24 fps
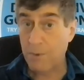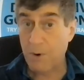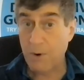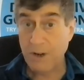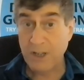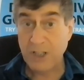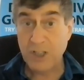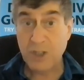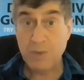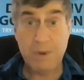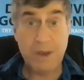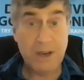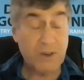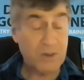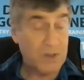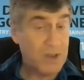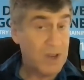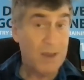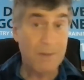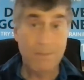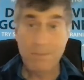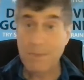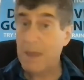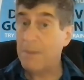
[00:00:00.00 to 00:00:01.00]
boring
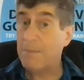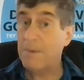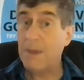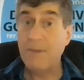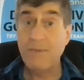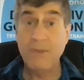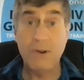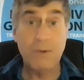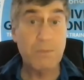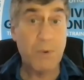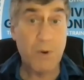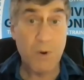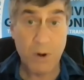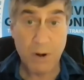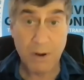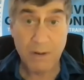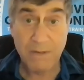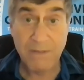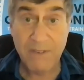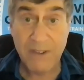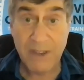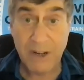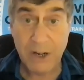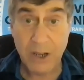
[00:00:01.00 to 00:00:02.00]
speakers, maybe even
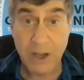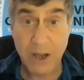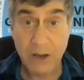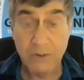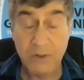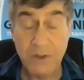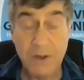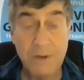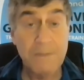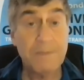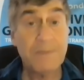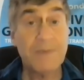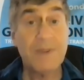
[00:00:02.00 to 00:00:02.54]
boring videos.